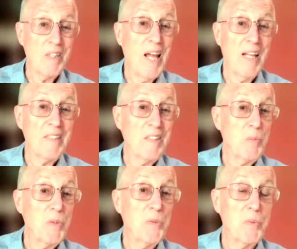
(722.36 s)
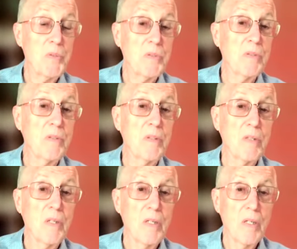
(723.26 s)
Latin, which was the
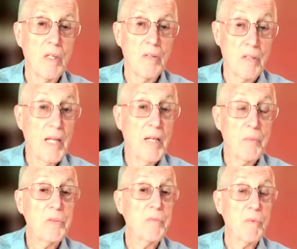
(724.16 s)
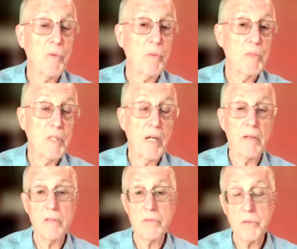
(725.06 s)
language of the Roman
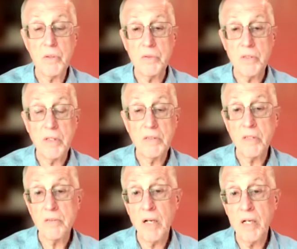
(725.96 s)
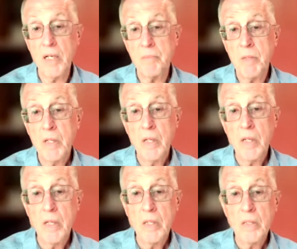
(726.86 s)
Catholic Church. And at the time,
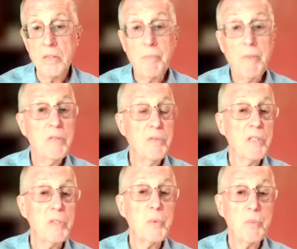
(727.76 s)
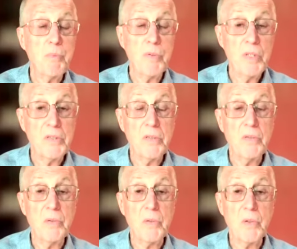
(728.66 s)
to be a Jesuit priest in
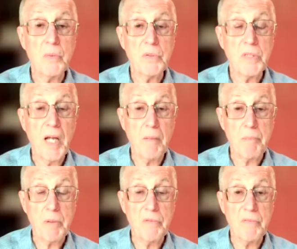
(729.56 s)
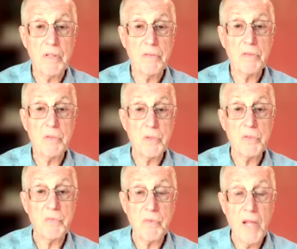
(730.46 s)
New York was a capital offense. So just
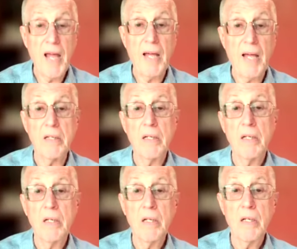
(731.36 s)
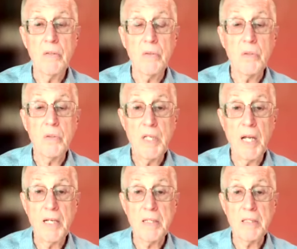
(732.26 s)
for that, you could be
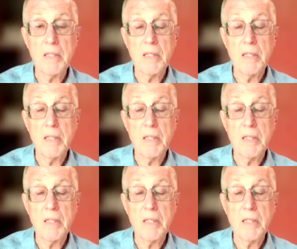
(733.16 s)
hanged.